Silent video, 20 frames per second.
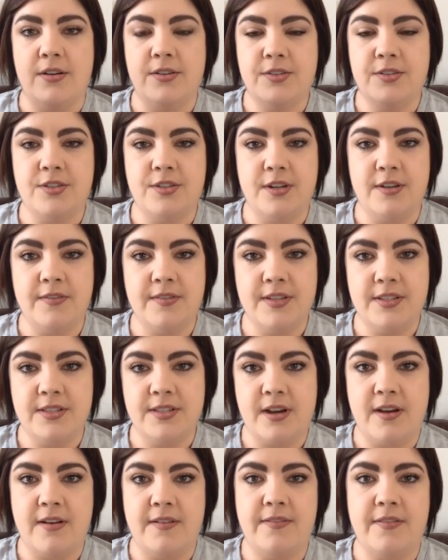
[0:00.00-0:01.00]
service
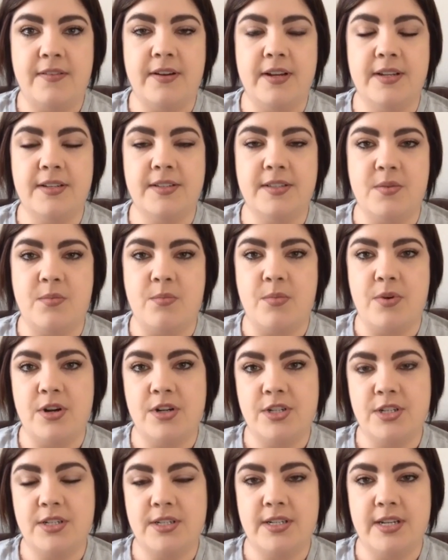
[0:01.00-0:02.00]
offerings and
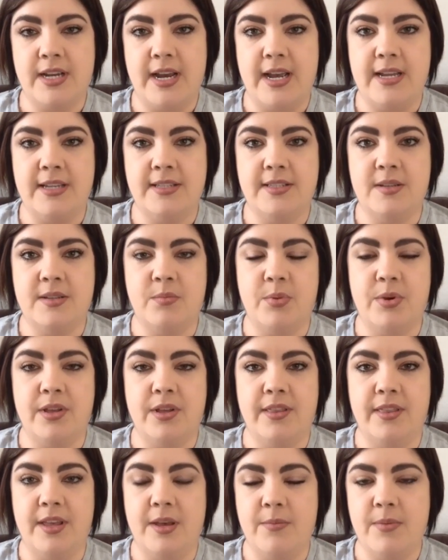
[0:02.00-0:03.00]
merchandise. It
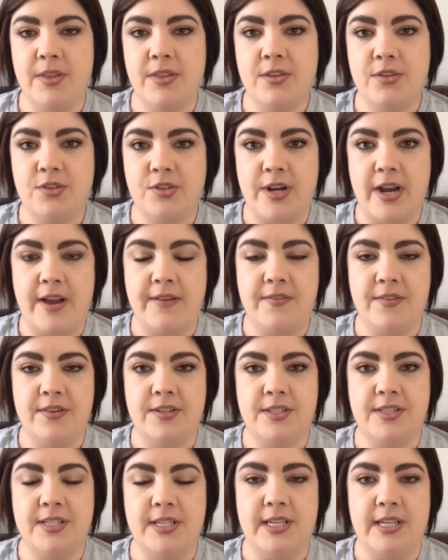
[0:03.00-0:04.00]
put them in the
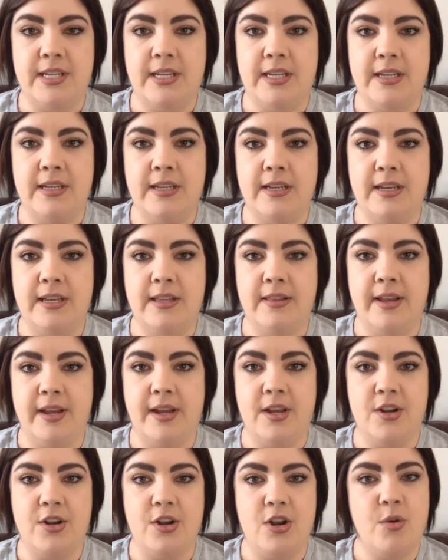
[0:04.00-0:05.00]
driver's seat in
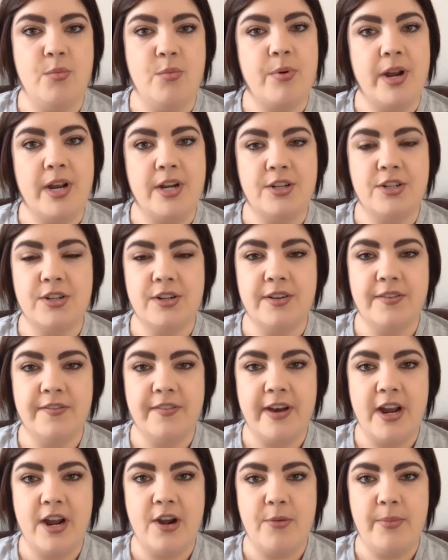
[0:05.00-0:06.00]
like a no pressure
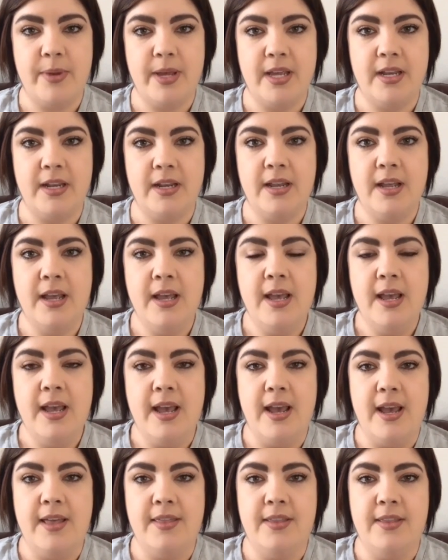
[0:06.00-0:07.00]
environment.
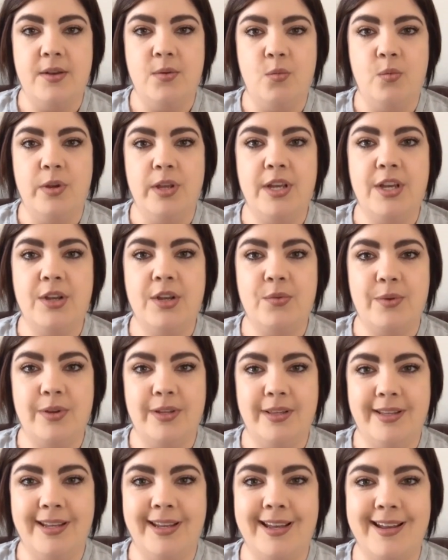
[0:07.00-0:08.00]
And then we could
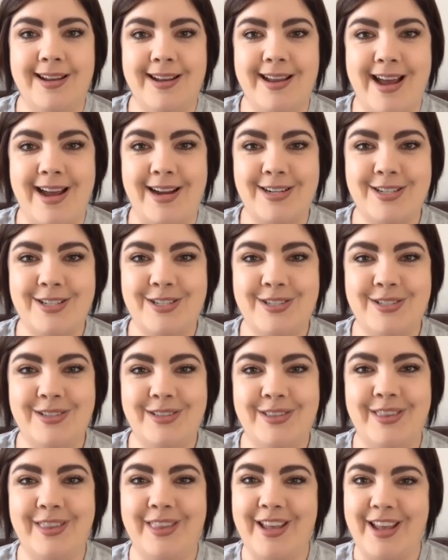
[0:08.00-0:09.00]
really connect,
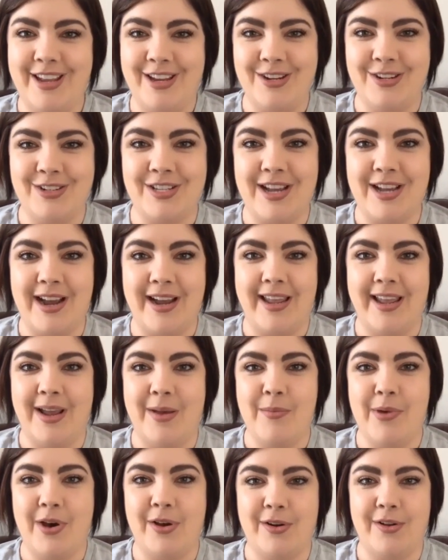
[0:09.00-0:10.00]
like you're talking
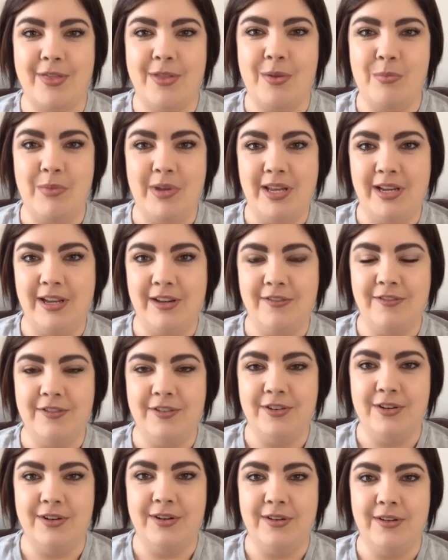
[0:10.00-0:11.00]
about, on the
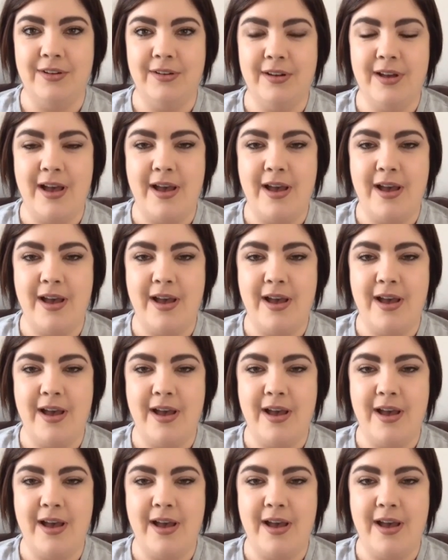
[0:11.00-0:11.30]
meaningful